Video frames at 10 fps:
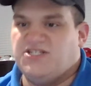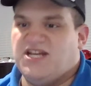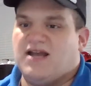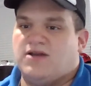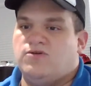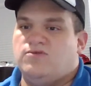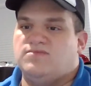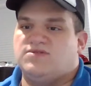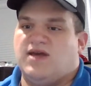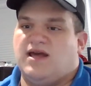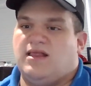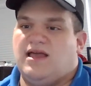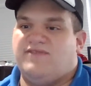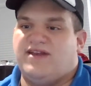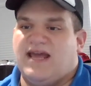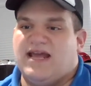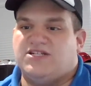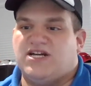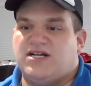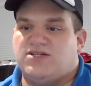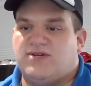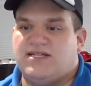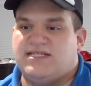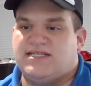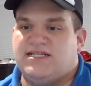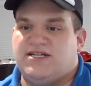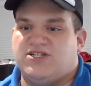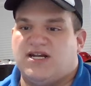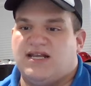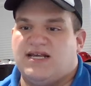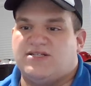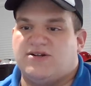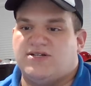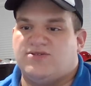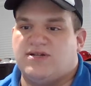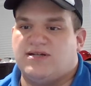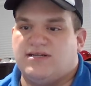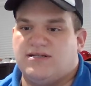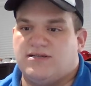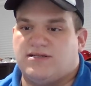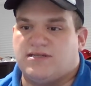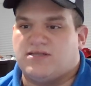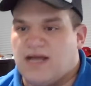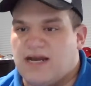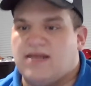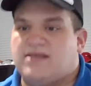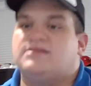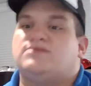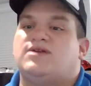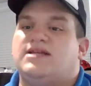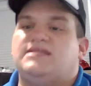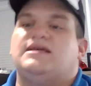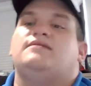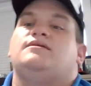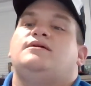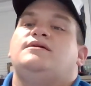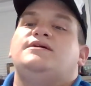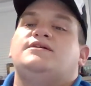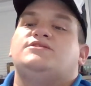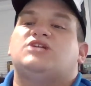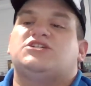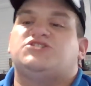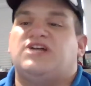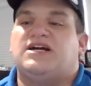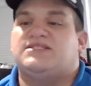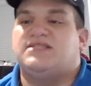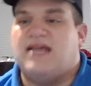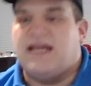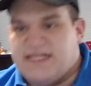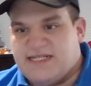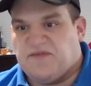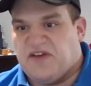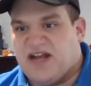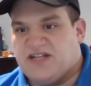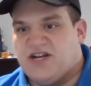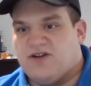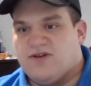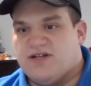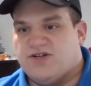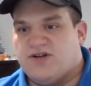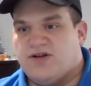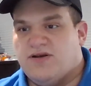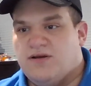Jack Coombs 11 and 2016 John Lester and 2010 Josh Johnson, 1979 J.R. Richard,